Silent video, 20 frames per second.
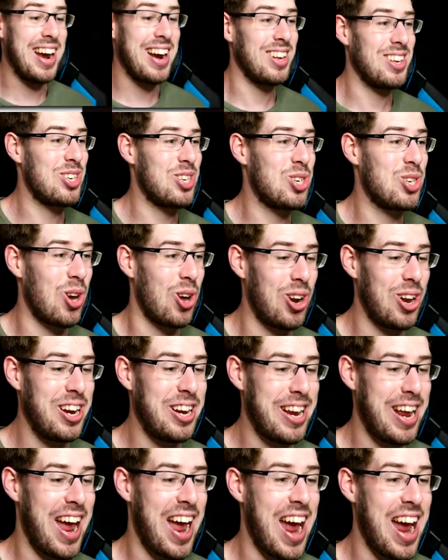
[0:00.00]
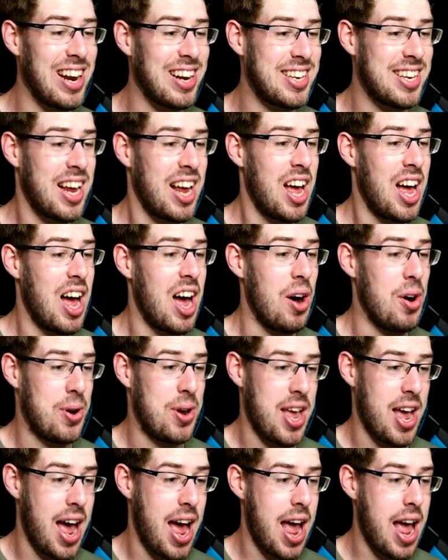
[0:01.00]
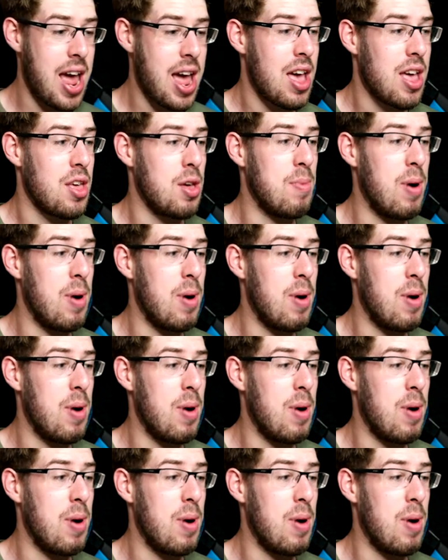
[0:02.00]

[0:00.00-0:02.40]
Get a solid hit. Okay.